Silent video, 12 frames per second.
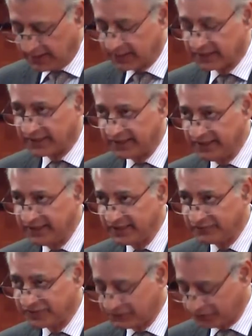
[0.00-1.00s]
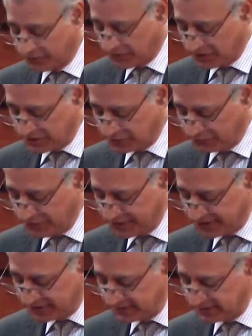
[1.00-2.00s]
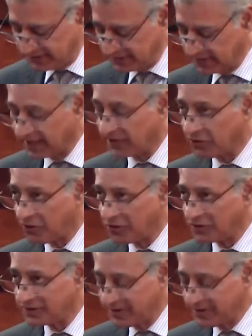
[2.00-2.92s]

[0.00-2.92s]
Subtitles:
The EFF also featured a long